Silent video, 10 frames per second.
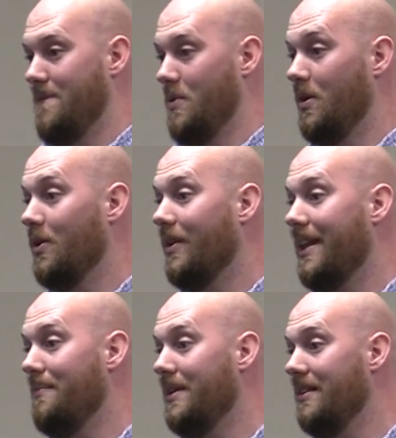You want to know what
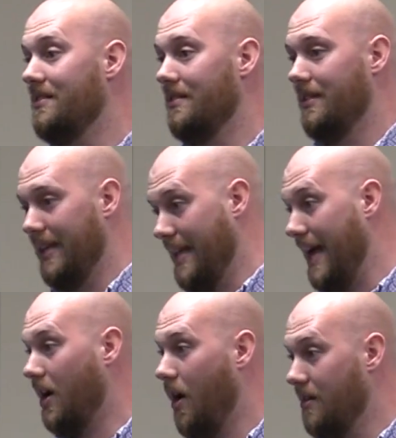that means? In
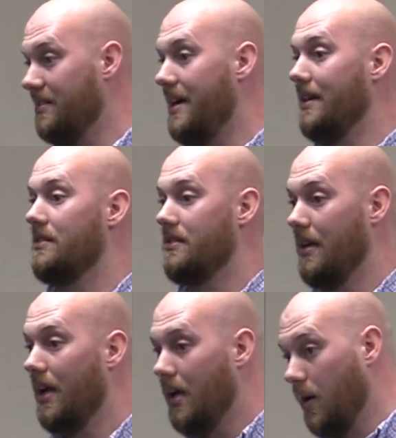that context,
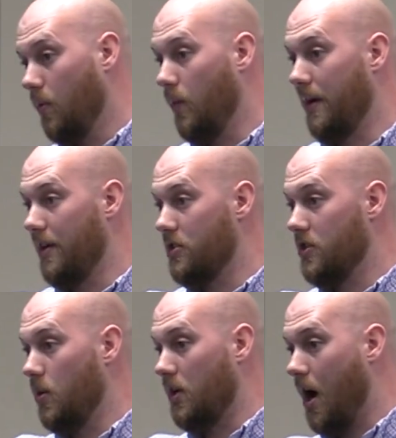where there's
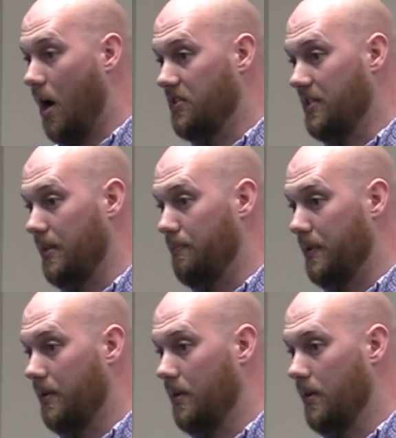no gossip,
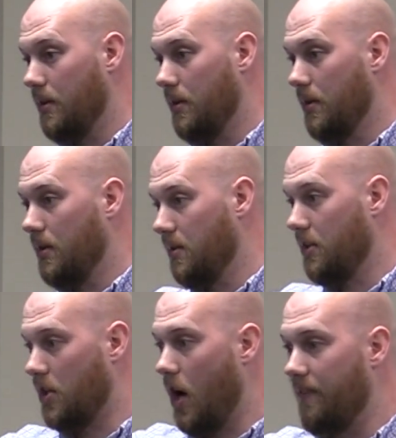
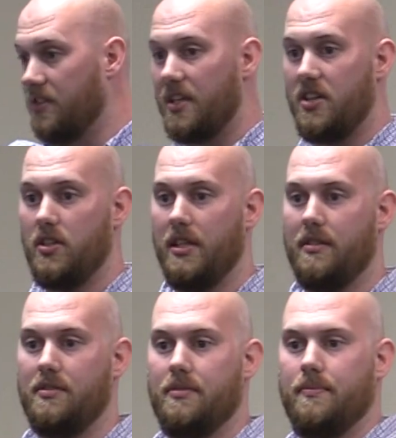the conversation
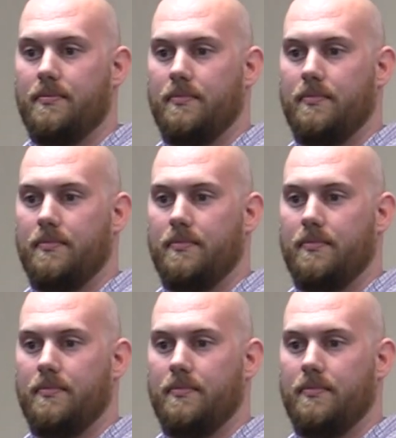ends.